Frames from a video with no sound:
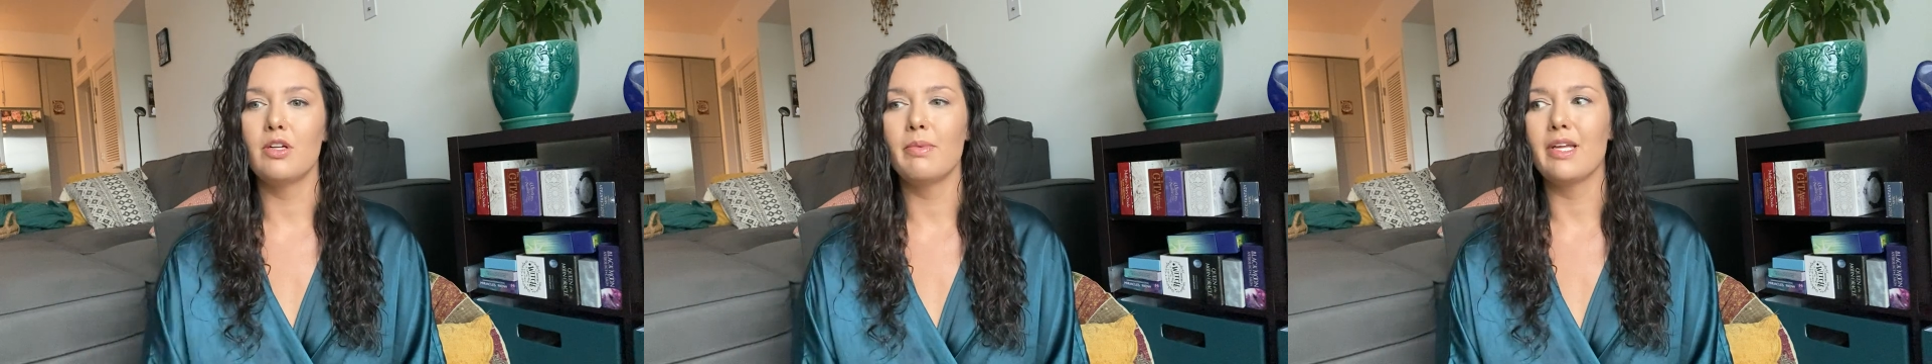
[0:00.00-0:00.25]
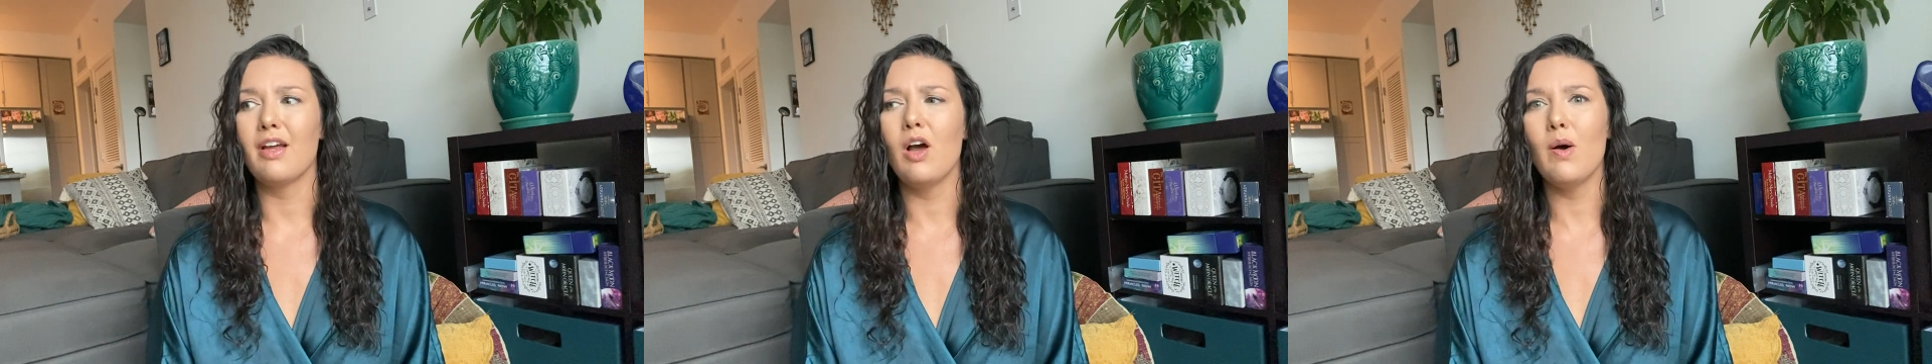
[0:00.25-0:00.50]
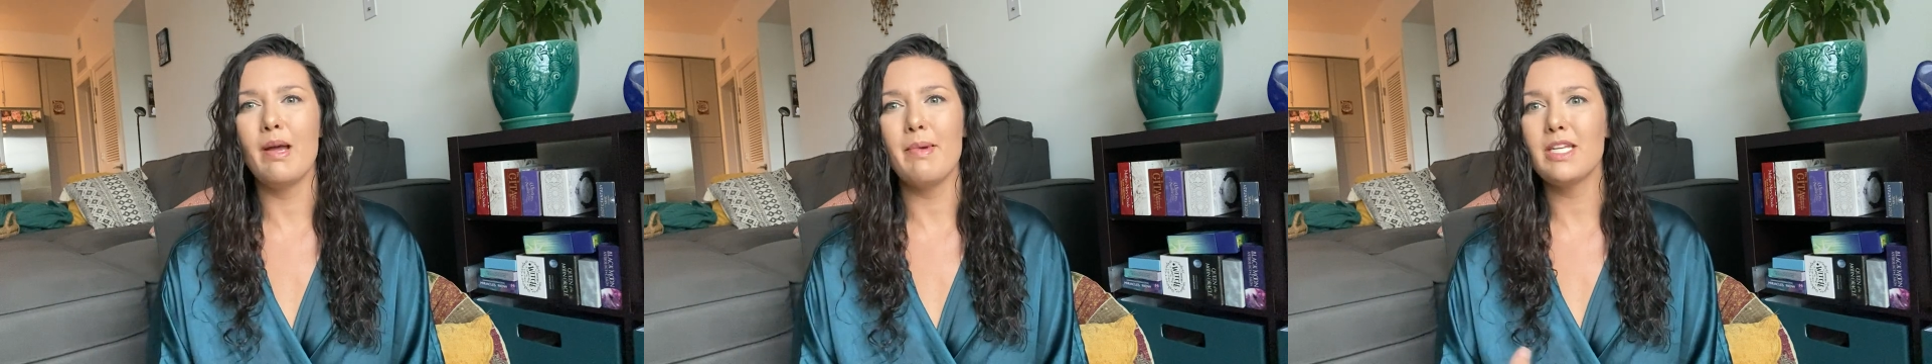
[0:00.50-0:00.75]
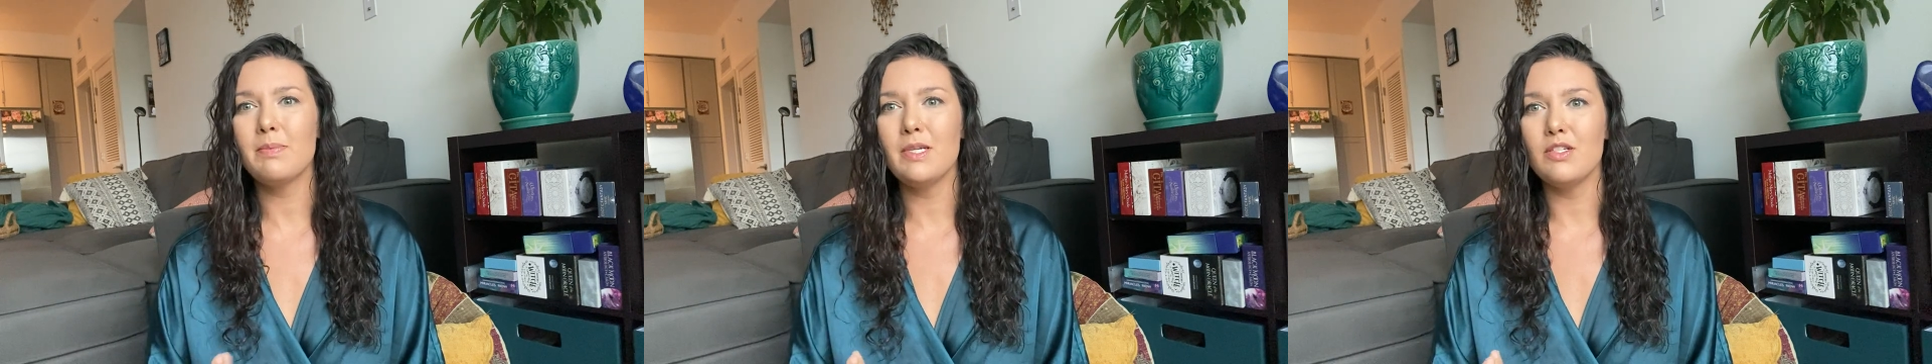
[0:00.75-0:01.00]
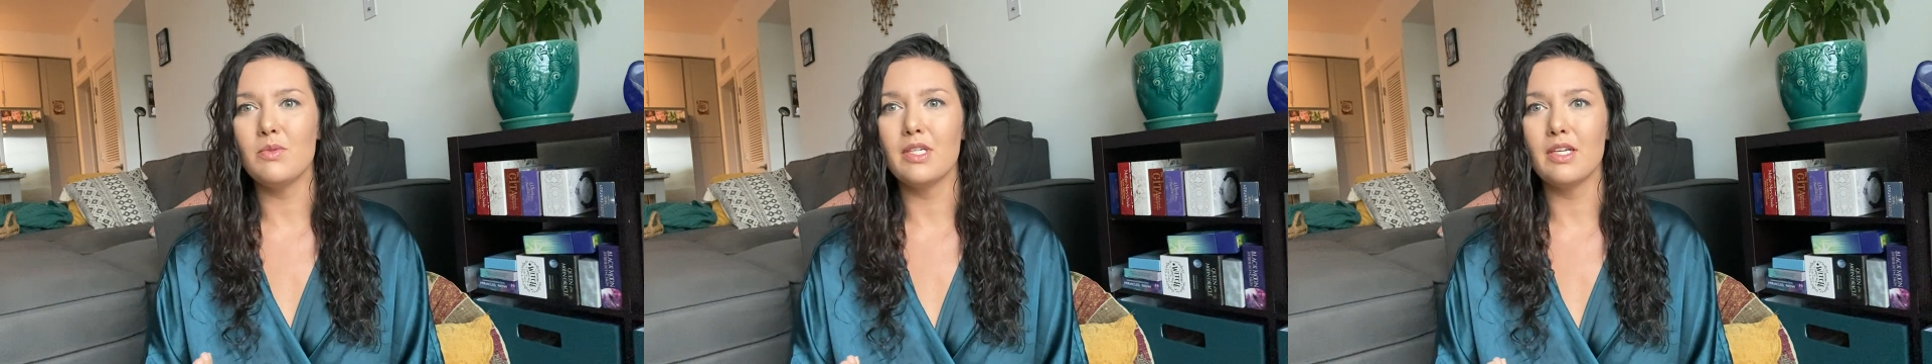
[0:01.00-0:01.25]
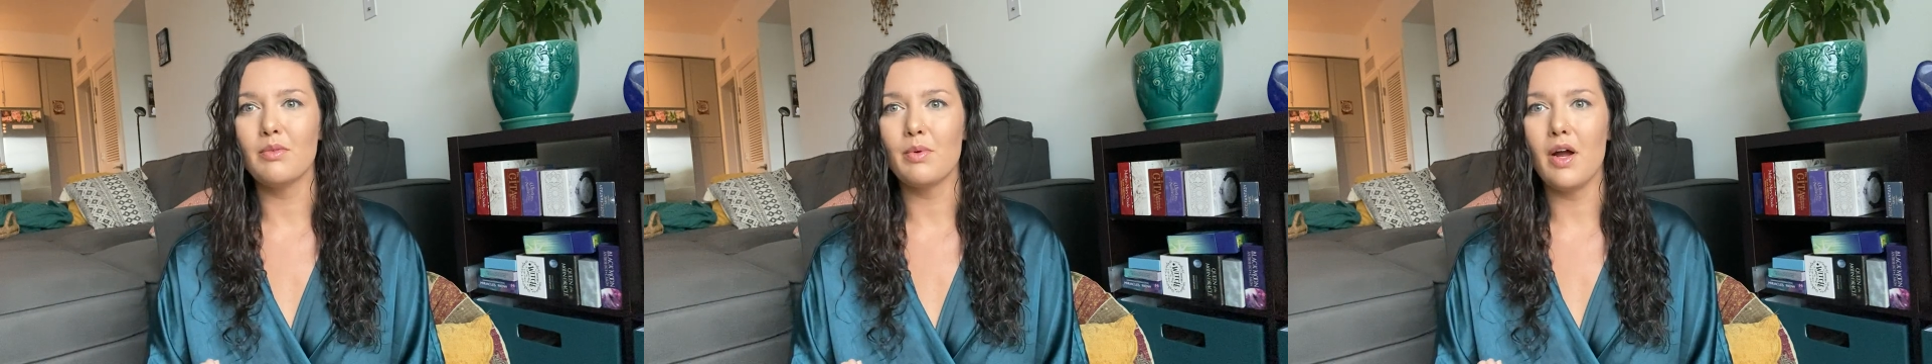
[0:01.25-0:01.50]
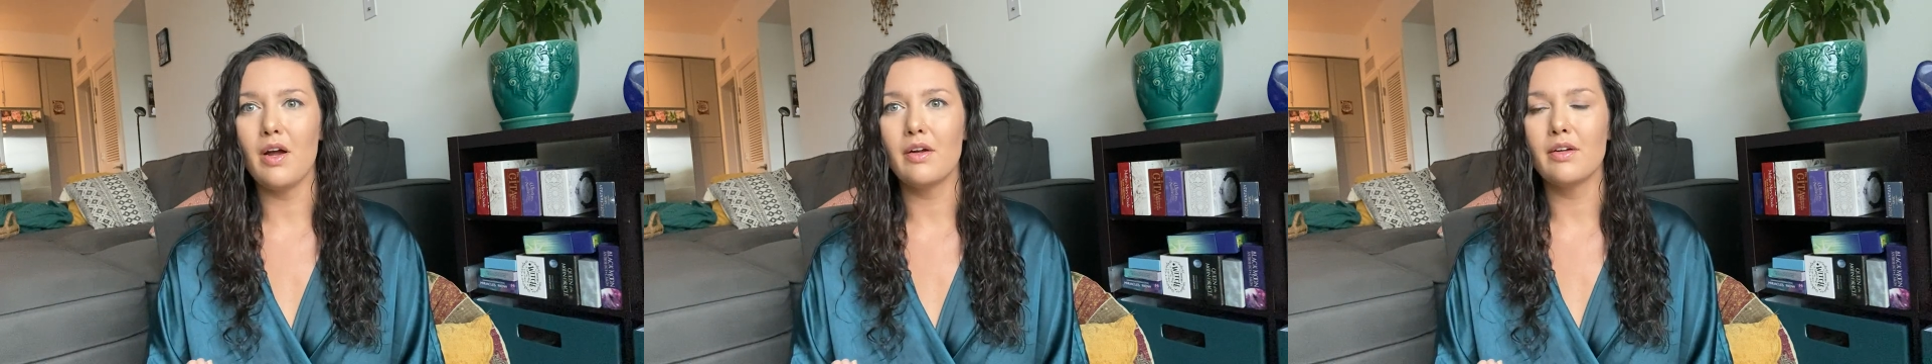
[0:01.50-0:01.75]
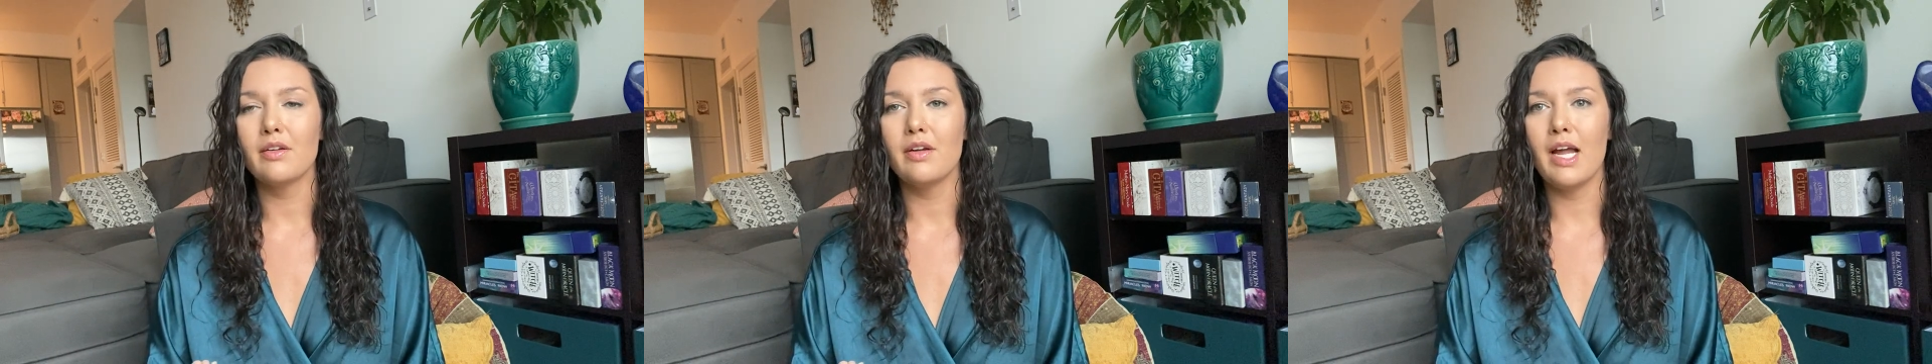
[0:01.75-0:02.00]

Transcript: I'm like, oh, I must be doing it wrong.